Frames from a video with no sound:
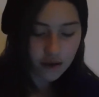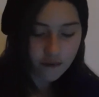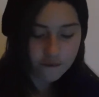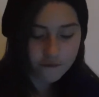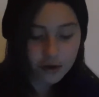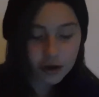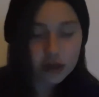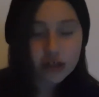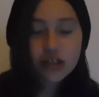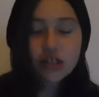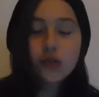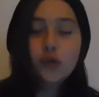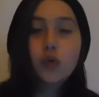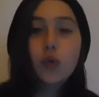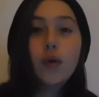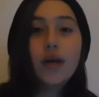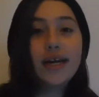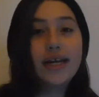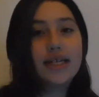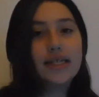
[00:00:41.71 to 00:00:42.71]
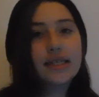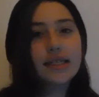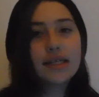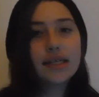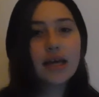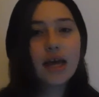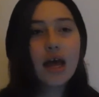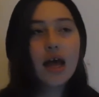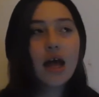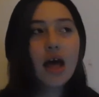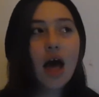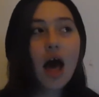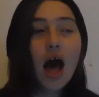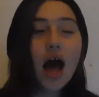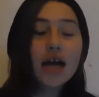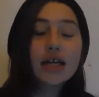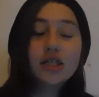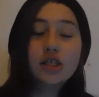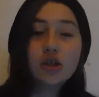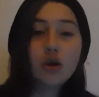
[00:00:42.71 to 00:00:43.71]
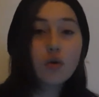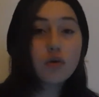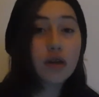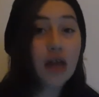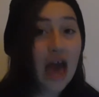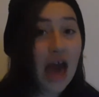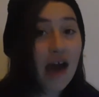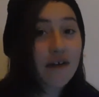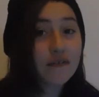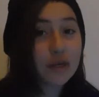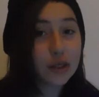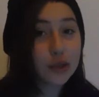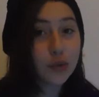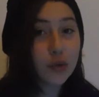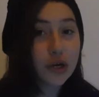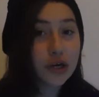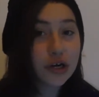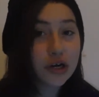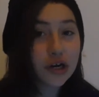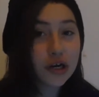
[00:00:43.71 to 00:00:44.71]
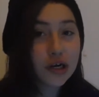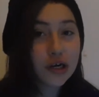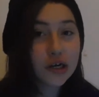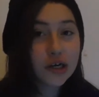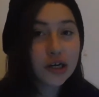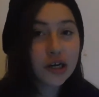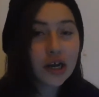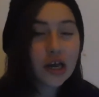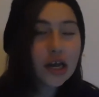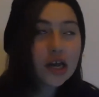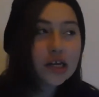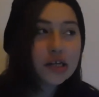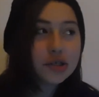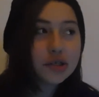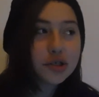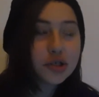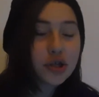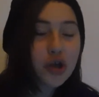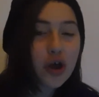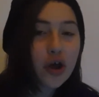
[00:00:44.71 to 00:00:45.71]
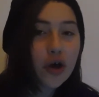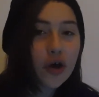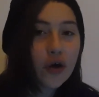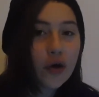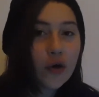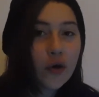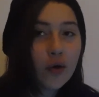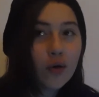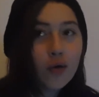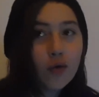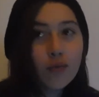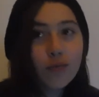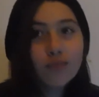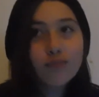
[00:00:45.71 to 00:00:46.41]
First tweet. I don't have a Twitter, so